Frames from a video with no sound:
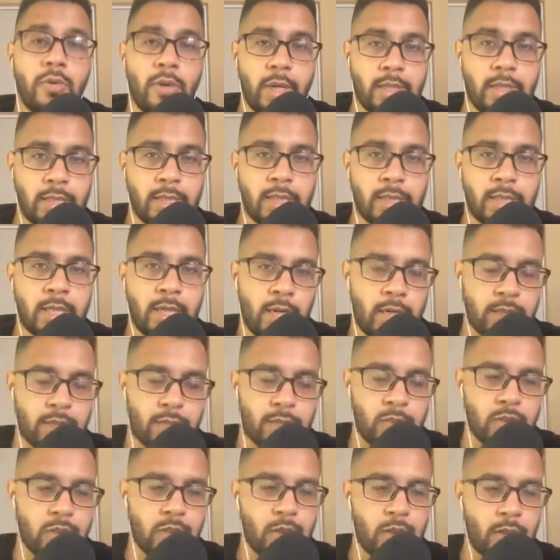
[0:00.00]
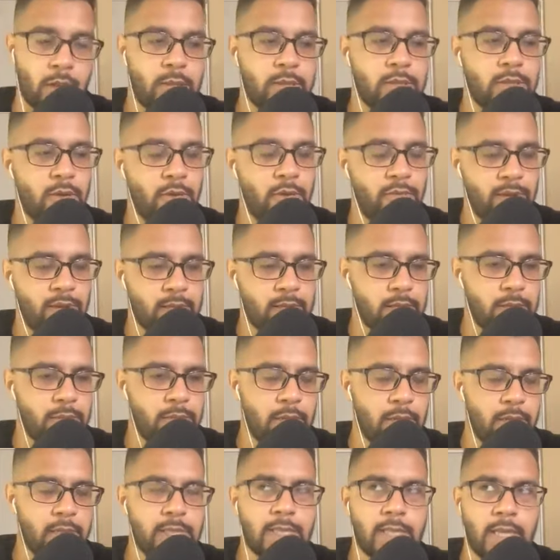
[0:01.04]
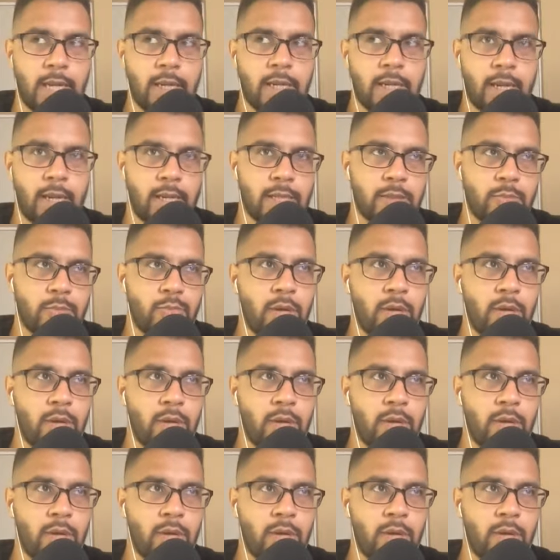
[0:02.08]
existing customers? Okay, so if that's in place, then yes,